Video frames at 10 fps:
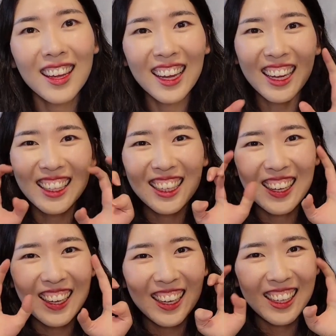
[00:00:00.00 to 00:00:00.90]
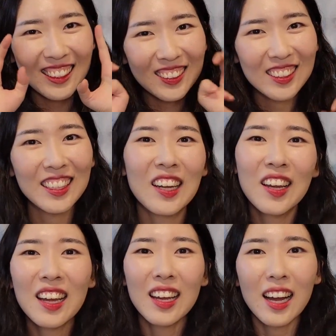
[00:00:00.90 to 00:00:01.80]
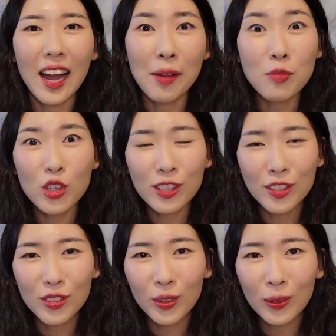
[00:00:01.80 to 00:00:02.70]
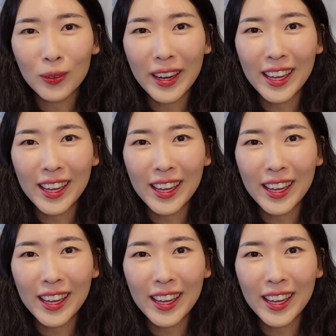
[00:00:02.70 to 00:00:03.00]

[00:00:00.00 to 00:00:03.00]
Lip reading: Hi guys, I'm Jin and Sol,